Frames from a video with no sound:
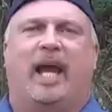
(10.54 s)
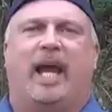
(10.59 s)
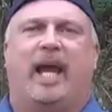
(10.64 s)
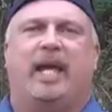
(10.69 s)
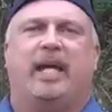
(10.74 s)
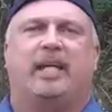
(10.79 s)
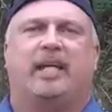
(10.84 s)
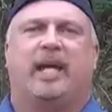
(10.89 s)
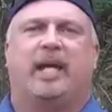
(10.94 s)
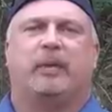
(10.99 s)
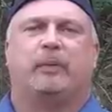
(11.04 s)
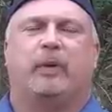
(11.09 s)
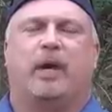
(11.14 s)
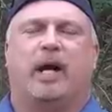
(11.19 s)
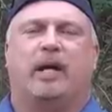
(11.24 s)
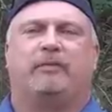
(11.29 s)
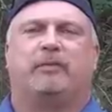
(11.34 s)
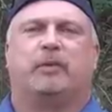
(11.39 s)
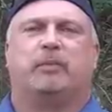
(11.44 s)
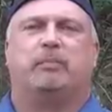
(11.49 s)
AK
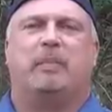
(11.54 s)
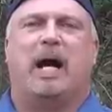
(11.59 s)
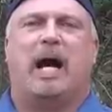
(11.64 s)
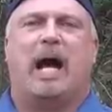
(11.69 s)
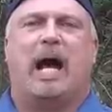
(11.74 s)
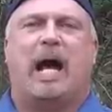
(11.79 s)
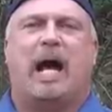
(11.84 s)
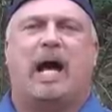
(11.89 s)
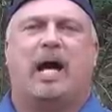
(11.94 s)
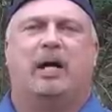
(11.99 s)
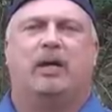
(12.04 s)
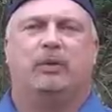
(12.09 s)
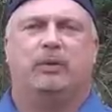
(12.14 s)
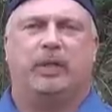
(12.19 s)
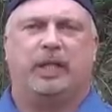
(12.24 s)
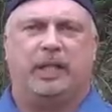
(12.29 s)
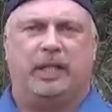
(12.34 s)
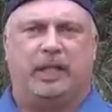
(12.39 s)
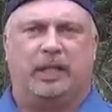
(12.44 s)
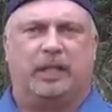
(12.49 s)
rifle by IO
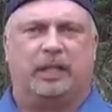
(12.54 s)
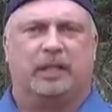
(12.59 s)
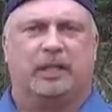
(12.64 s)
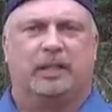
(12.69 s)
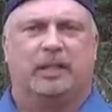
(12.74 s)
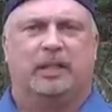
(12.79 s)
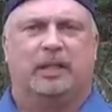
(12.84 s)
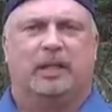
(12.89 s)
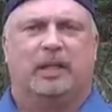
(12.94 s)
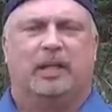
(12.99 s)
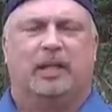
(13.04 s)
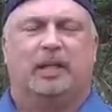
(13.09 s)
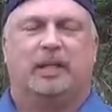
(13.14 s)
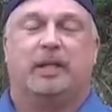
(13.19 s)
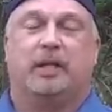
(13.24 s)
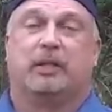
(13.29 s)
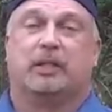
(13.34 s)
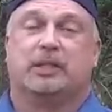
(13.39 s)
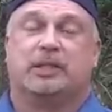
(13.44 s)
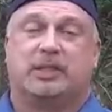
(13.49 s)
Inc.
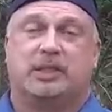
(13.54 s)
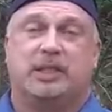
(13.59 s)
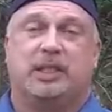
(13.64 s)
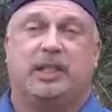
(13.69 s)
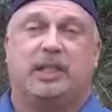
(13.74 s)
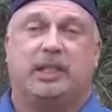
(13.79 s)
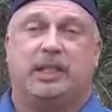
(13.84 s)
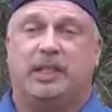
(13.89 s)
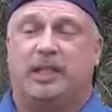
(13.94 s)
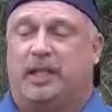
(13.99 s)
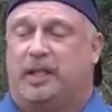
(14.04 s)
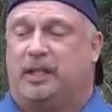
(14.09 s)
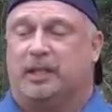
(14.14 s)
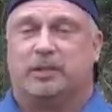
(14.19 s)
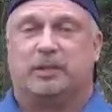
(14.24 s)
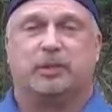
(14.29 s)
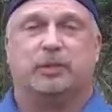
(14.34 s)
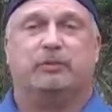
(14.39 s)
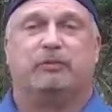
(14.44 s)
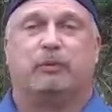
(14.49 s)
Now the C in
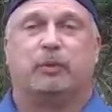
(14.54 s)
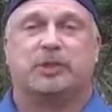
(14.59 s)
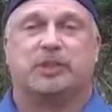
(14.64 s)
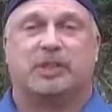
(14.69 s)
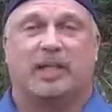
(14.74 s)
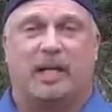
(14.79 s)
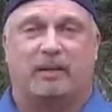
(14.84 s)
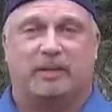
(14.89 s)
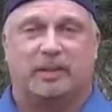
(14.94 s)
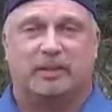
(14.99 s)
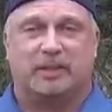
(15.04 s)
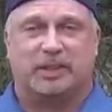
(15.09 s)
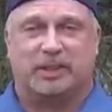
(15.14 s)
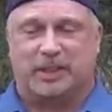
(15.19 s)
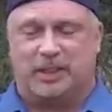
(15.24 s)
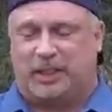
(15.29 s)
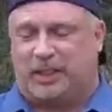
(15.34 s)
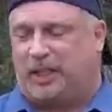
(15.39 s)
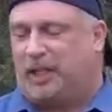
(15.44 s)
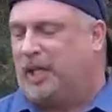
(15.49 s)
the
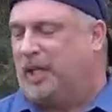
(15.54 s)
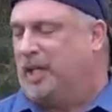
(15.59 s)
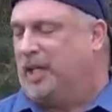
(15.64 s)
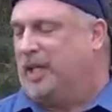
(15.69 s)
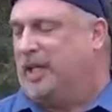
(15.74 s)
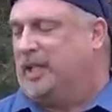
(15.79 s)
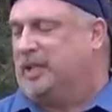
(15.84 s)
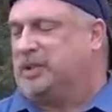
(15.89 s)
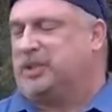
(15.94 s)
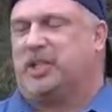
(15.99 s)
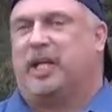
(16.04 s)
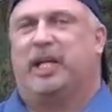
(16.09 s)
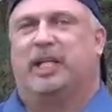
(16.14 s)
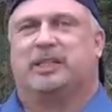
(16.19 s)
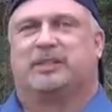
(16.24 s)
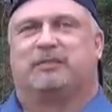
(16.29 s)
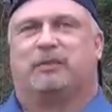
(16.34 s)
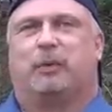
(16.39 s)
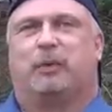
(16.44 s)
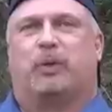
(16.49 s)
247C
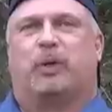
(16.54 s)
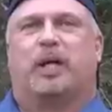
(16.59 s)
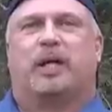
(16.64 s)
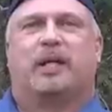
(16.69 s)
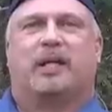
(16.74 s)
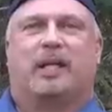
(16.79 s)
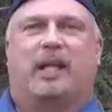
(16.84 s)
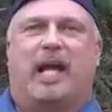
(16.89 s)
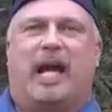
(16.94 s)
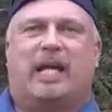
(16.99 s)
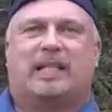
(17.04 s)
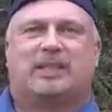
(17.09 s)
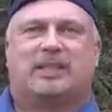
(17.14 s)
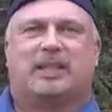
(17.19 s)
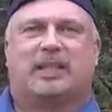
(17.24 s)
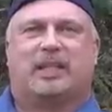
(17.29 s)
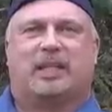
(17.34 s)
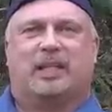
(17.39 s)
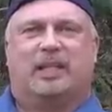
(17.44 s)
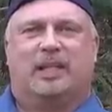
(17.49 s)
stands for
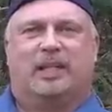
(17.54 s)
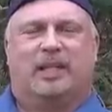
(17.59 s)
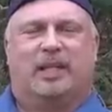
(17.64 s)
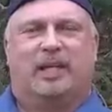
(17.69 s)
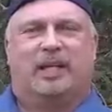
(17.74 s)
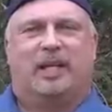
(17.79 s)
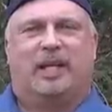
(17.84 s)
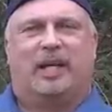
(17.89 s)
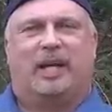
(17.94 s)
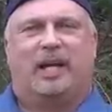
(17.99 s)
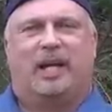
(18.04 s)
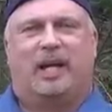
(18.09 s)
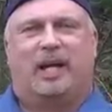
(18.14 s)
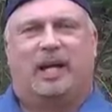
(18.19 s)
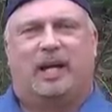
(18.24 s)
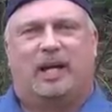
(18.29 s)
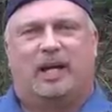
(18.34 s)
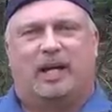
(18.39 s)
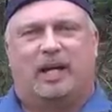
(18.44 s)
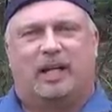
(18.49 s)
Classic
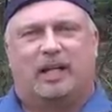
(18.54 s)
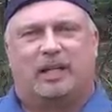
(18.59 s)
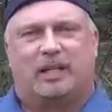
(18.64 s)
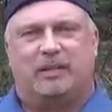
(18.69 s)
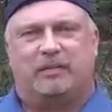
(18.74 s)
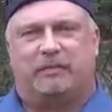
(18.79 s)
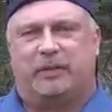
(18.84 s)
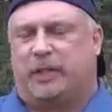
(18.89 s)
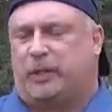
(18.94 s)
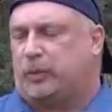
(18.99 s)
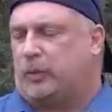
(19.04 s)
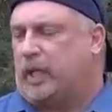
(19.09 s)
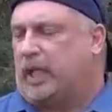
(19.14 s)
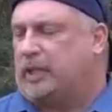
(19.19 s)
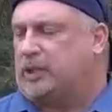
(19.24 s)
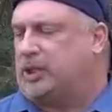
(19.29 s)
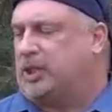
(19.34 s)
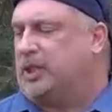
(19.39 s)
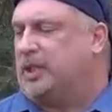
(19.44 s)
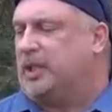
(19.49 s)

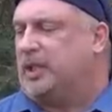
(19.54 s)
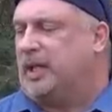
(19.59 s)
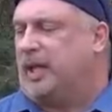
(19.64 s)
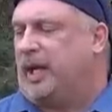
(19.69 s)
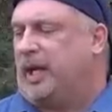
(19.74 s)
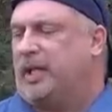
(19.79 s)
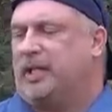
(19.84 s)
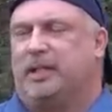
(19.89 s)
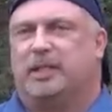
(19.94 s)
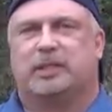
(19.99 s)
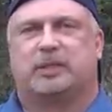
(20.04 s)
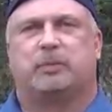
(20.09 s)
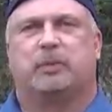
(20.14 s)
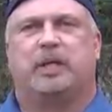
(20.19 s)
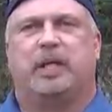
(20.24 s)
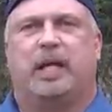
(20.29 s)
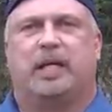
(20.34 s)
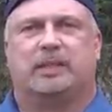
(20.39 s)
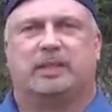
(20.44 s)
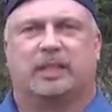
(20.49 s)
Configuration, and this
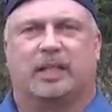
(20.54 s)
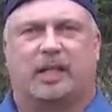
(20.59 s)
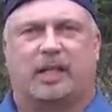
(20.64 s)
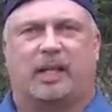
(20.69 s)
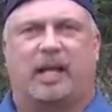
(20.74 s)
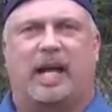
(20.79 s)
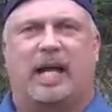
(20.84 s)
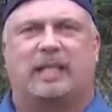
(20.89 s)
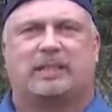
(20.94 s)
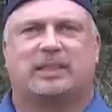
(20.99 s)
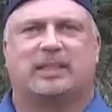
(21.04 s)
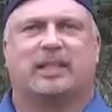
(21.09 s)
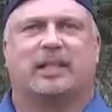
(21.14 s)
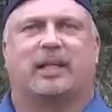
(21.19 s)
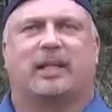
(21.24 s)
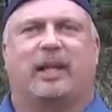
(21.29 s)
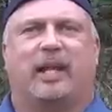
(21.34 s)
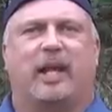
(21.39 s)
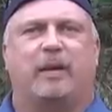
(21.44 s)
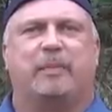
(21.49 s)
one has the classic
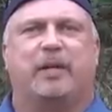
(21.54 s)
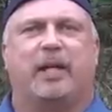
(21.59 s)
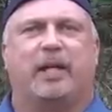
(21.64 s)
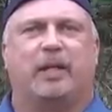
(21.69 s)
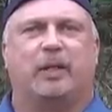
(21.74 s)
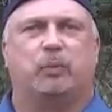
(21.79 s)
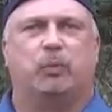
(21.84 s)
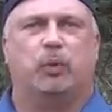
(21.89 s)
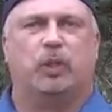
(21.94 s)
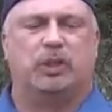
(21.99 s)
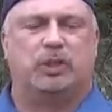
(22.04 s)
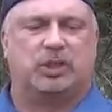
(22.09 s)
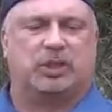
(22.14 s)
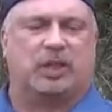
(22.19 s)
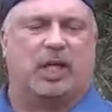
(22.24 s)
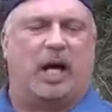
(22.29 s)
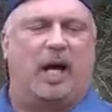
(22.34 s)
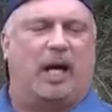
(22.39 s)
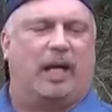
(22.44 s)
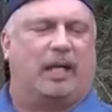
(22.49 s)
laminated wood
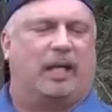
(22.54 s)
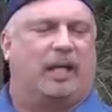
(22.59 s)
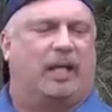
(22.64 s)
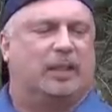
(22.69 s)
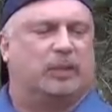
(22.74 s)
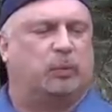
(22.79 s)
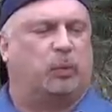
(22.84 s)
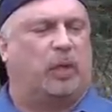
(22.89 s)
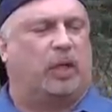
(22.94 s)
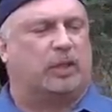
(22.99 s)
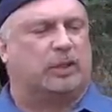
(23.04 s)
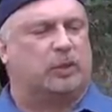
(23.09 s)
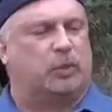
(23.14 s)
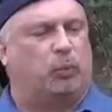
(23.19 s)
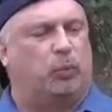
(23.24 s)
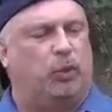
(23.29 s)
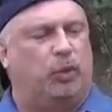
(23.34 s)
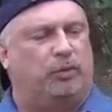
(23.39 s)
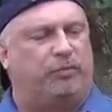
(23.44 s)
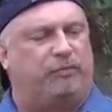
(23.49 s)
stock as well as the
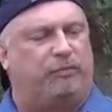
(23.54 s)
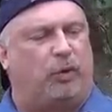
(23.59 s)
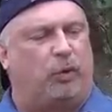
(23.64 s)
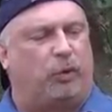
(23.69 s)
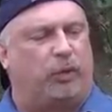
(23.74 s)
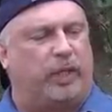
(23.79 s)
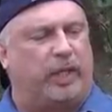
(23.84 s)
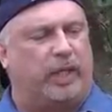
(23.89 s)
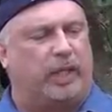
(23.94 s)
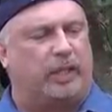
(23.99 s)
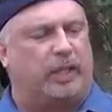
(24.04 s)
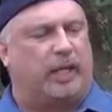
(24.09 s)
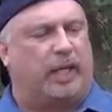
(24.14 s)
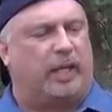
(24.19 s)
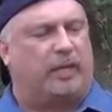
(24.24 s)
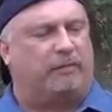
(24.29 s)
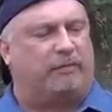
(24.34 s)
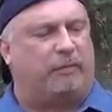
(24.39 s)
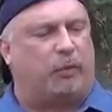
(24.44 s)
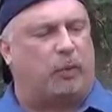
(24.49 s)
wood forend
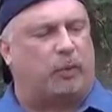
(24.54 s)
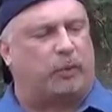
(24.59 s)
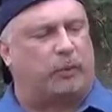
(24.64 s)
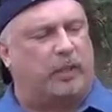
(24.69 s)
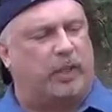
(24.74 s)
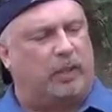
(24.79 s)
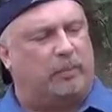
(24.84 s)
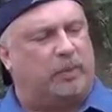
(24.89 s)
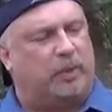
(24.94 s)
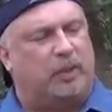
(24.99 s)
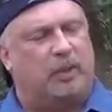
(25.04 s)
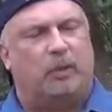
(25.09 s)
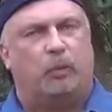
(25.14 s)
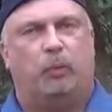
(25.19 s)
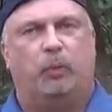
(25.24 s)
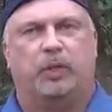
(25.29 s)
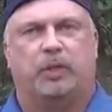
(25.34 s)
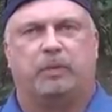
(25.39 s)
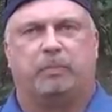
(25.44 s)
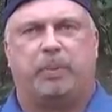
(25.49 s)
and foregrip
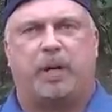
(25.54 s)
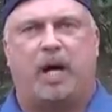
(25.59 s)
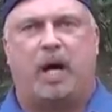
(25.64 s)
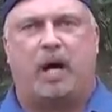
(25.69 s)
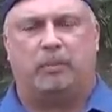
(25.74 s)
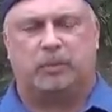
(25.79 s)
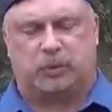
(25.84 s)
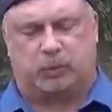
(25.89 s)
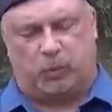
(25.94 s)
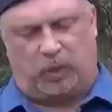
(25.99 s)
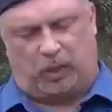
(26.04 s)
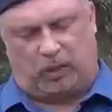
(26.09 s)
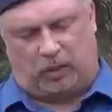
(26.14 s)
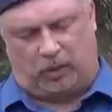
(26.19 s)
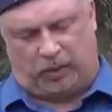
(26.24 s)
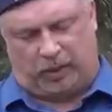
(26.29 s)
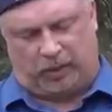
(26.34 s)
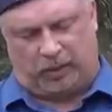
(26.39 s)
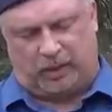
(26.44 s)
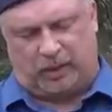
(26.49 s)
with the palm swell
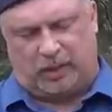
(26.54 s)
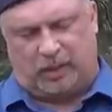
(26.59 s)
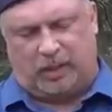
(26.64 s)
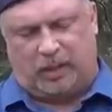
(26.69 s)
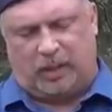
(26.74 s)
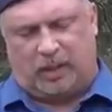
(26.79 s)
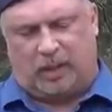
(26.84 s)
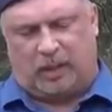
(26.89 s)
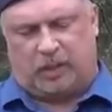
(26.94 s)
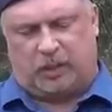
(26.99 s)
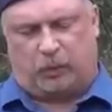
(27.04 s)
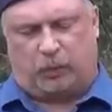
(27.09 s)
on it.